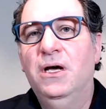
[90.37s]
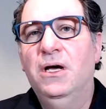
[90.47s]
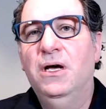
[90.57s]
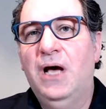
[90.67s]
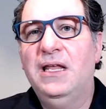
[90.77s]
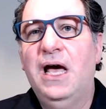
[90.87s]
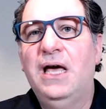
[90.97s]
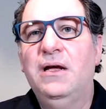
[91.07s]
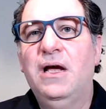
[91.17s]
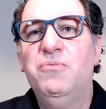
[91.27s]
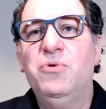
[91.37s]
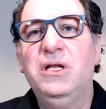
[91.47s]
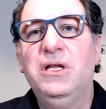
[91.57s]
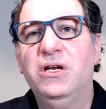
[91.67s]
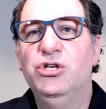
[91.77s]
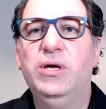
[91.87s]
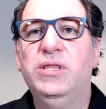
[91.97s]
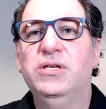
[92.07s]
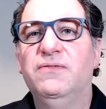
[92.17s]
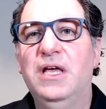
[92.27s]
you know, I, I, I'm really going to
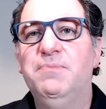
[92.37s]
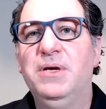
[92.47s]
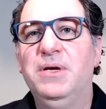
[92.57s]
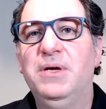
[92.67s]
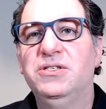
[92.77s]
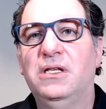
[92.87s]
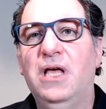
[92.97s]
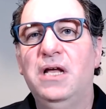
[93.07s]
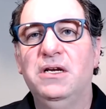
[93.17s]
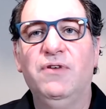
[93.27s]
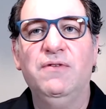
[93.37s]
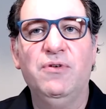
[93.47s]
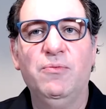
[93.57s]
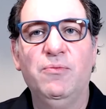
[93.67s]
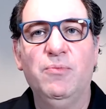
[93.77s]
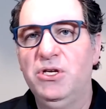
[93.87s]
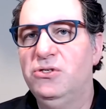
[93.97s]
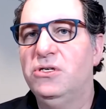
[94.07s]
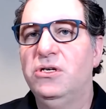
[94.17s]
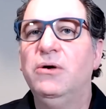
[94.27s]
enjoy this event because it's a lot different from what I'm
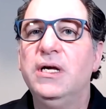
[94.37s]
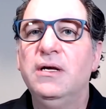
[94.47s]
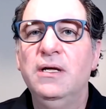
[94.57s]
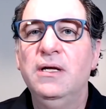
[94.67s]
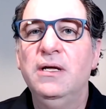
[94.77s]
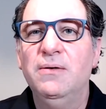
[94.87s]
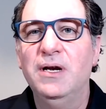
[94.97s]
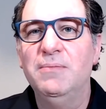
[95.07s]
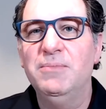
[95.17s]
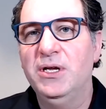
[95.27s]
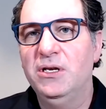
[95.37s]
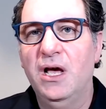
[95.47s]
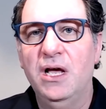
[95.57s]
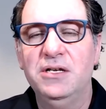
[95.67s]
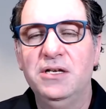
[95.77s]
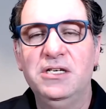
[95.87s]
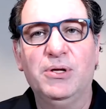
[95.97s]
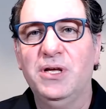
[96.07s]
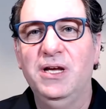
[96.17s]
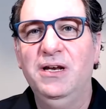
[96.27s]
used to doing when I'm doing uh,
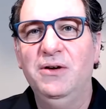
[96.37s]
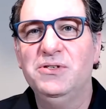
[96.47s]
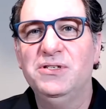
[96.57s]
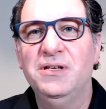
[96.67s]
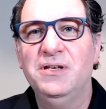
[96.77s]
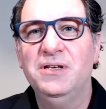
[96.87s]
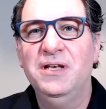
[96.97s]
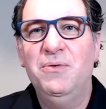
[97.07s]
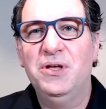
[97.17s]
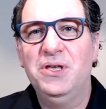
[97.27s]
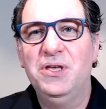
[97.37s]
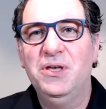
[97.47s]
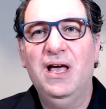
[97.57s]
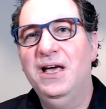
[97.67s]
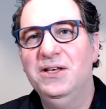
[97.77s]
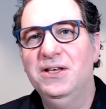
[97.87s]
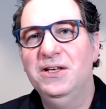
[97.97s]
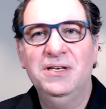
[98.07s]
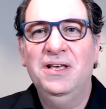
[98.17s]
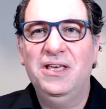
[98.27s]
typical keynotes, where you
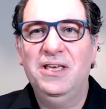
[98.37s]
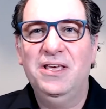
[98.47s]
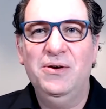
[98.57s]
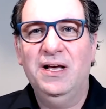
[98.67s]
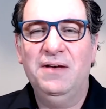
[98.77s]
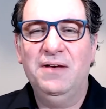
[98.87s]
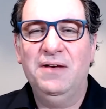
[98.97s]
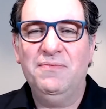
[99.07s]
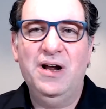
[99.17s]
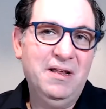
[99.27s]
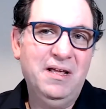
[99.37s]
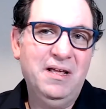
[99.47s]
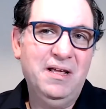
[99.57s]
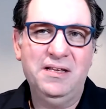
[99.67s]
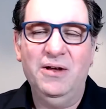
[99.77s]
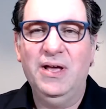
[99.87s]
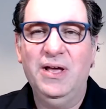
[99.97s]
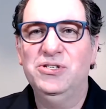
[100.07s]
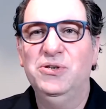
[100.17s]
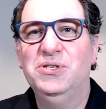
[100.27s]
guys, you, uh, Fred, and, you know,
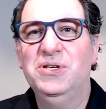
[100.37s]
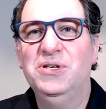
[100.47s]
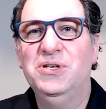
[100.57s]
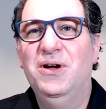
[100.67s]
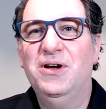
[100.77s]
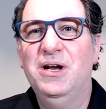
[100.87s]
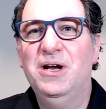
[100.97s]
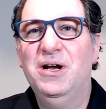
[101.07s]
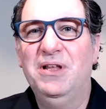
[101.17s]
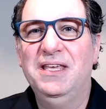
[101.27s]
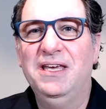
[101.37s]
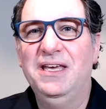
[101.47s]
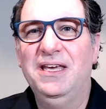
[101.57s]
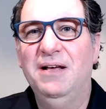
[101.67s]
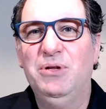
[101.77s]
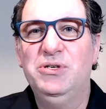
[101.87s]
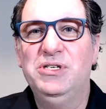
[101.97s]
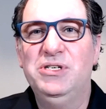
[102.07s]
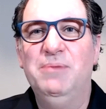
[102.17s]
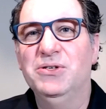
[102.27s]
Jesus are going to play the uh,
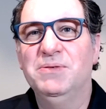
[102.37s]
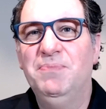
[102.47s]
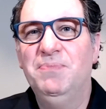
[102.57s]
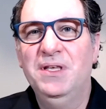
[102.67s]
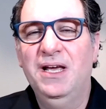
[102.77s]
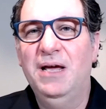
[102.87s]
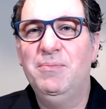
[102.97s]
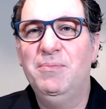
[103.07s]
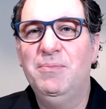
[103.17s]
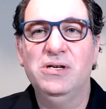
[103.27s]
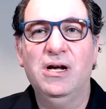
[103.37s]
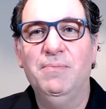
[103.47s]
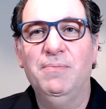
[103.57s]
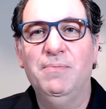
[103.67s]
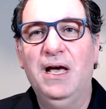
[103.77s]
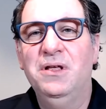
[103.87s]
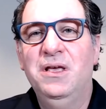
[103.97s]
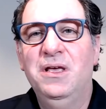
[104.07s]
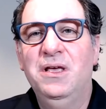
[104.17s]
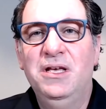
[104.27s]
blue teamers. And I'm going to talk
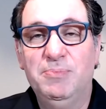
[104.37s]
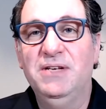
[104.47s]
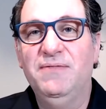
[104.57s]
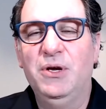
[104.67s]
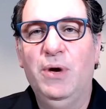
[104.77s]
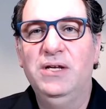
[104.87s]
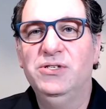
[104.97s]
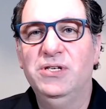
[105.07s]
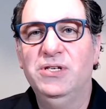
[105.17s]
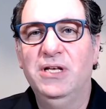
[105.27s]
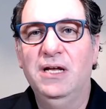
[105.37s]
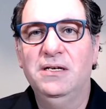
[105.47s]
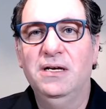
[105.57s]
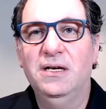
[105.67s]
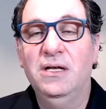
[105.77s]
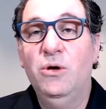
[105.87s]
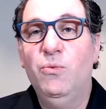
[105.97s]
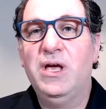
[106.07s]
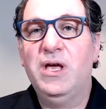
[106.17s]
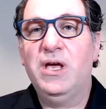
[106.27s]
about specific ways that uh,
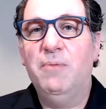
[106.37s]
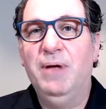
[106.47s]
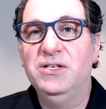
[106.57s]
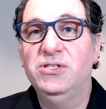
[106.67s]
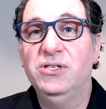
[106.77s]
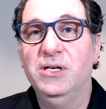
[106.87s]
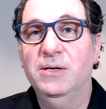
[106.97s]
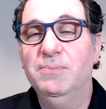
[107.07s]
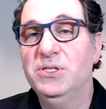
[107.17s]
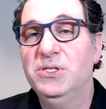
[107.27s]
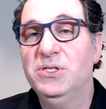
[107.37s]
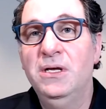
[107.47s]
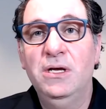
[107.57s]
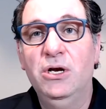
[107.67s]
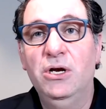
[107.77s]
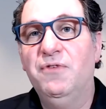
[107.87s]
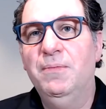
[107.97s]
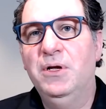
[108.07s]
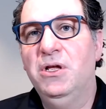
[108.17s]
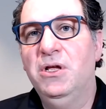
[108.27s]
we compromise systems, you know,
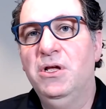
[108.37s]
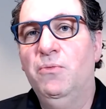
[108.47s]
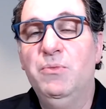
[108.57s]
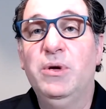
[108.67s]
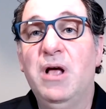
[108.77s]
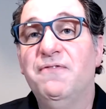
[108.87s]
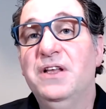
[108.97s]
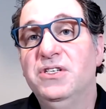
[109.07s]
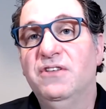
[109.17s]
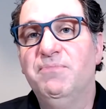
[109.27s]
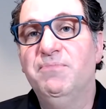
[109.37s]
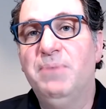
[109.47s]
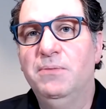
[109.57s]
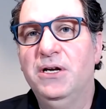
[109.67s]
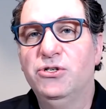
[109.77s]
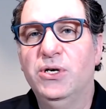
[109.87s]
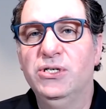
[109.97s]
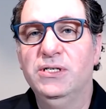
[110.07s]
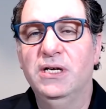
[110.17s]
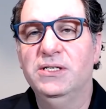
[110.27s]
from, you know, when we're doing offensive pen
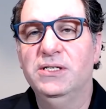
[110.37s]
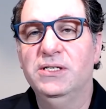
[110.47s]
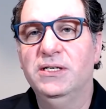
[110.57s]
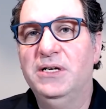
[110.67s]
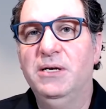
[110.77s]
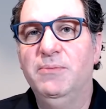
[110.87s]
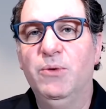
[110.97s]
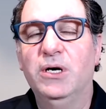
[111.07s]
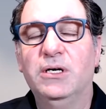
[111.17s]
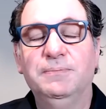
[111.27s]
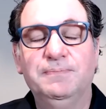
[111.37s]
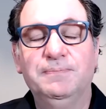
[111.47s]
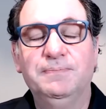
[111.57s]
penetration testing and red teaming work.